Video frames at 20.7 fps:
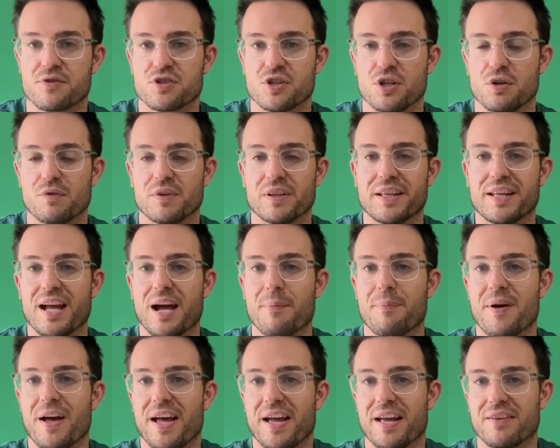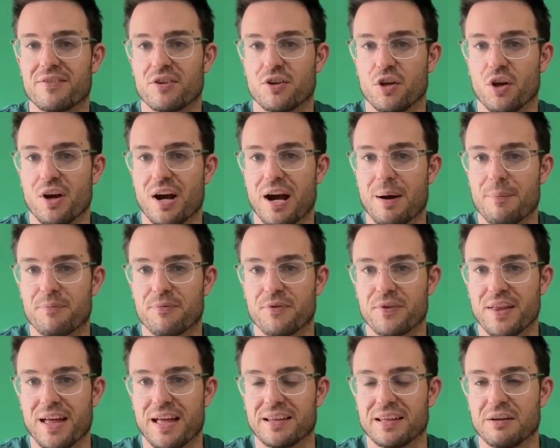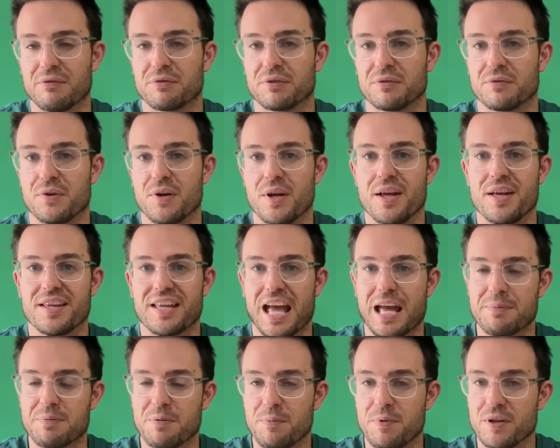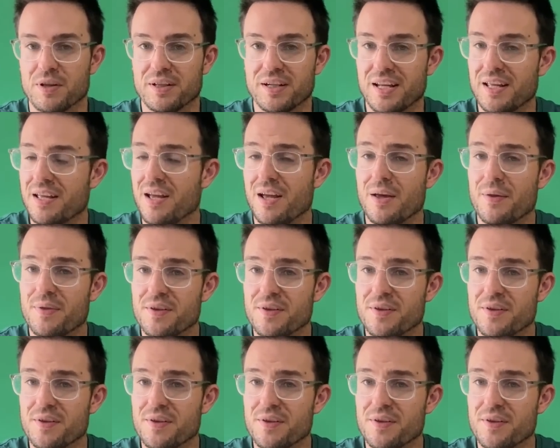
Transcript: So you really are paying to go up for that level of capability.